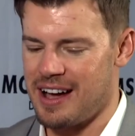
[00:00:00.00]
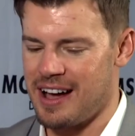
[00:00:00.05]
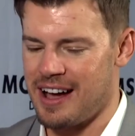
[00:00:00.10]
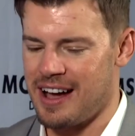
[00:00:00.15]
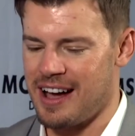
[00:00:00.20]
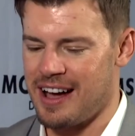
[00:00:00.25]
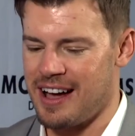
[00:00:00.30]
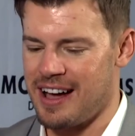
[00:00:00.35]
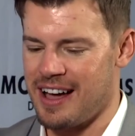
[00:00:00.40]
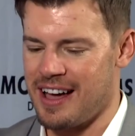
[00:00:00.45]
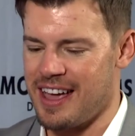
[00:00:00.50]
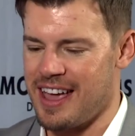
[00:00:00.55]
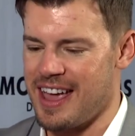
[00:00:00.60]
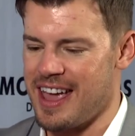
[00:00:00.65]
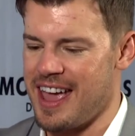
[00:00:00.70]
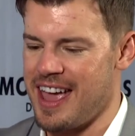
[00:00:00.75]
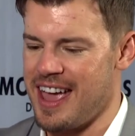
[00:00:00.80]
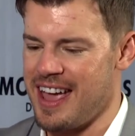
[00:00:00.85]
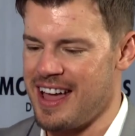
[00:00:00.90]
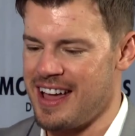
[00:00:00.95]
uh,
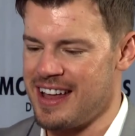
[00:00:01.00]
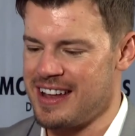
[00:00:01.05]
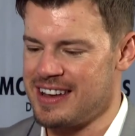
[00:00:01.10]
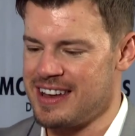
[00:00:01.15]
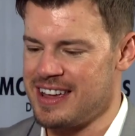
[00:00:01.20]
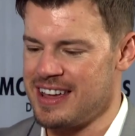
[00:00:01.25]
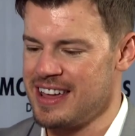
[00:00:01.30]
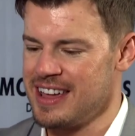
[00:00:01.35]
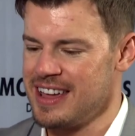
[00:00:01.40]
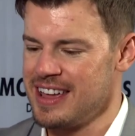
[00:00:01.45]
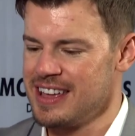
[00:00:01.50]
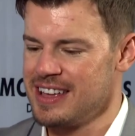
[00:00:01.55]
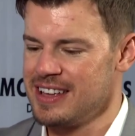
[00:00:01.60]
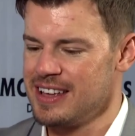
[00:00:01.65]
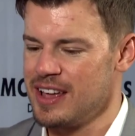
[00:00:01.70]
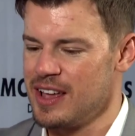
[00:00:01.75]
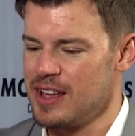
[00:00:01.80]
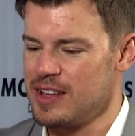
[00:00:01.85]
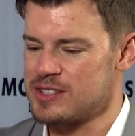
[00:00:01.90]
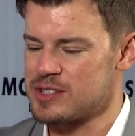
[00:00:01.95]
and
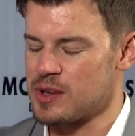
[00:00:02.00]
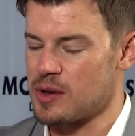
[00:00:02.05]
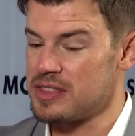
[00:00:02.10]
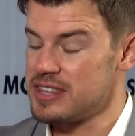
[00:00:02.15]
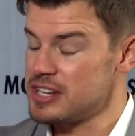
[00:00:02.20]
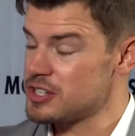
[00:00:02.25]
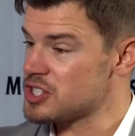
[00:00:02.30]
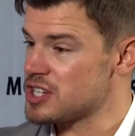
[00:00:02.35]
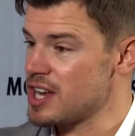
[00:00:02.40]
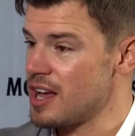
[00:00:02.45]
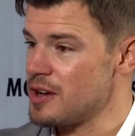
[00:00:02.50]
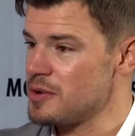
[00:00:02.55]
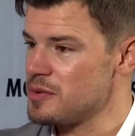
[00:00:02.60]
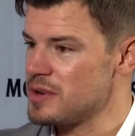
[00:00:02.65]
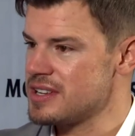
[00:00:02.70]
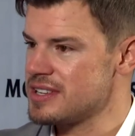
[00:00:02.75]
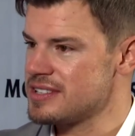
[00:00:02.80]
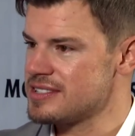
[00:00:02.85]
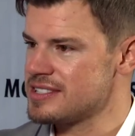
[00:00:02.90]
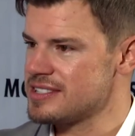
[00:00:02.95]
so this show
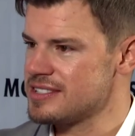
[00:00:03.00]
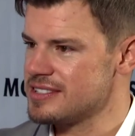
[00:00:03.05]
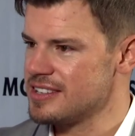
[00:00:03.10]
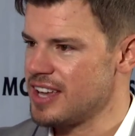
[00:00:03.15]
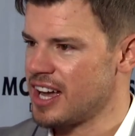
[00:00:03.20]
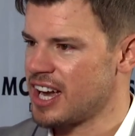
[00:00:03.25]
was a